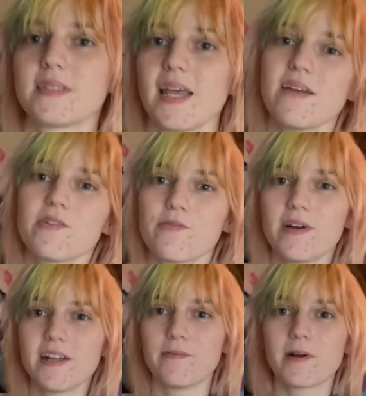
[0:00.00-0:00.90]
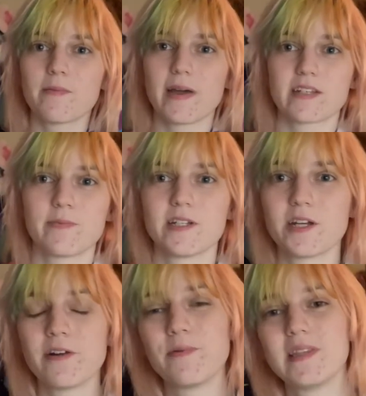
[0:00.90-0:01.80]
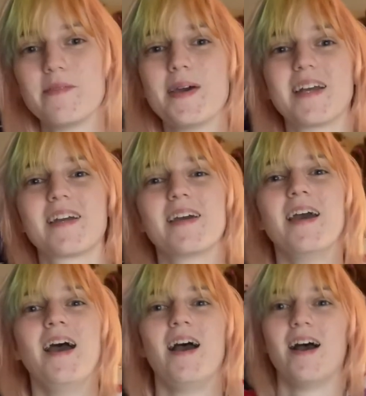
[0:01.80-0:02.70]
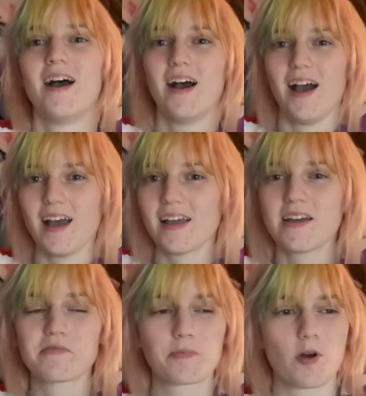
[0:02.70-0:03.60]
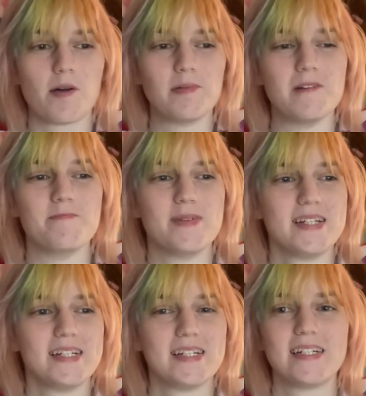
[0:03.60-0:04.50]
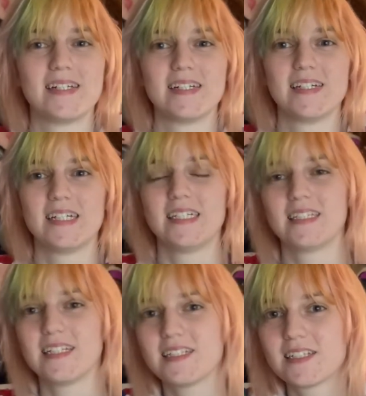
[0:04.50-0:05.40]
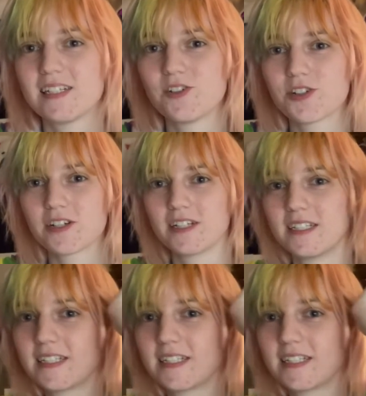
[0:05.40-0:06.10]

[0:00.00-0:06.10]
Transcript: Hey everyone, and welcome back to my channel, What the Beck. I have a problem. This t-shirt is